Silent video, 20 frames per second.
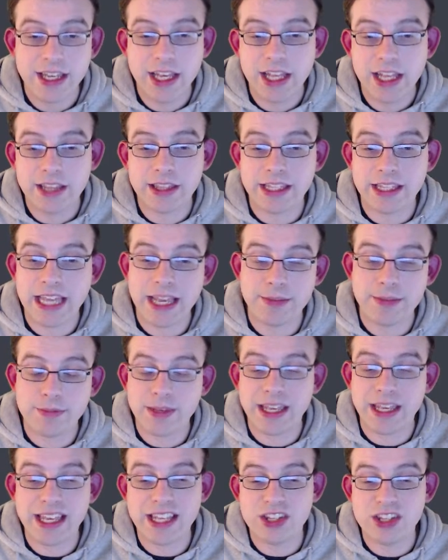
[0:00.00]
the game
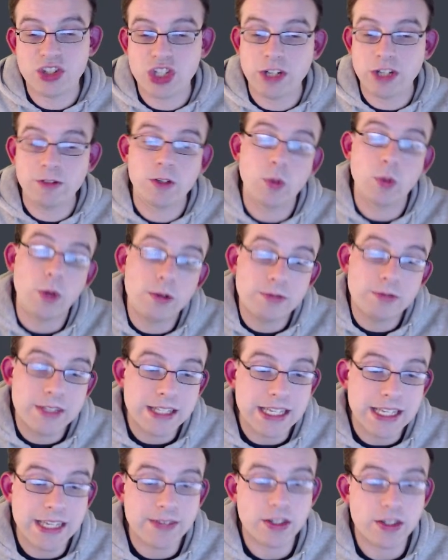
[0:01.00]
is generally well
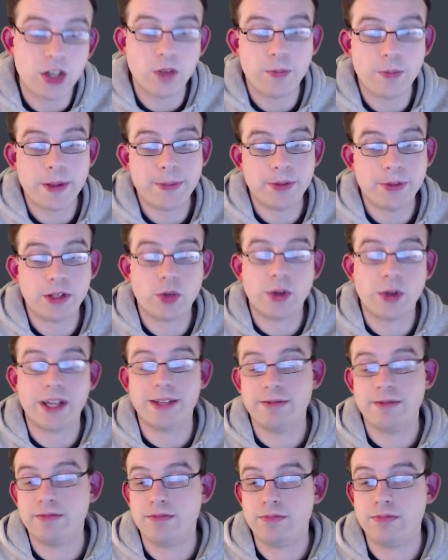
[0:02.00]
received. A lot of people are quite
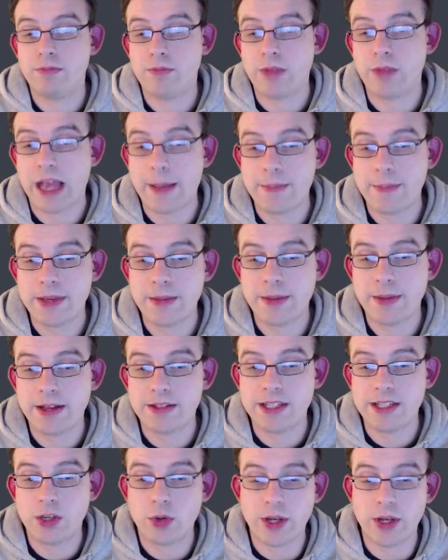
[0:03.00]
happy about
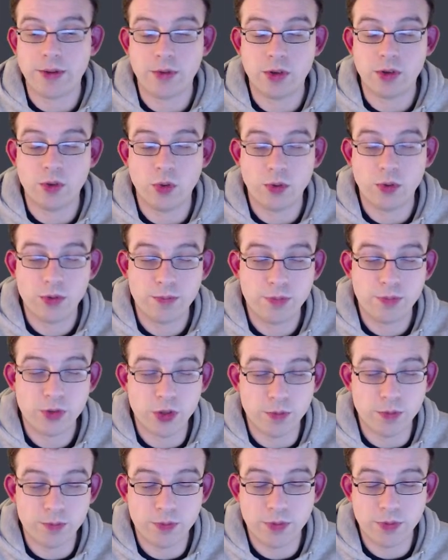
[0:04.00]
it, quite
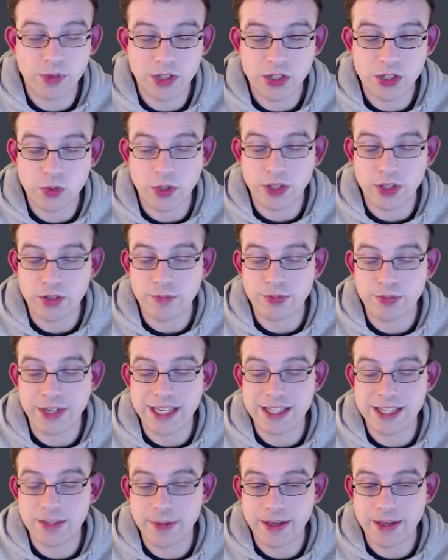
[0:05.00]
good. There's quite good
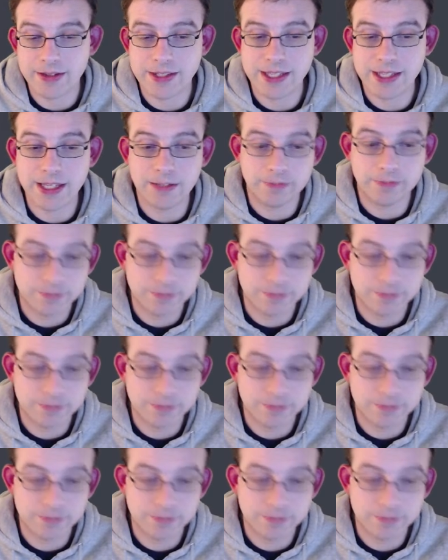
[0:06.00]
praise about it.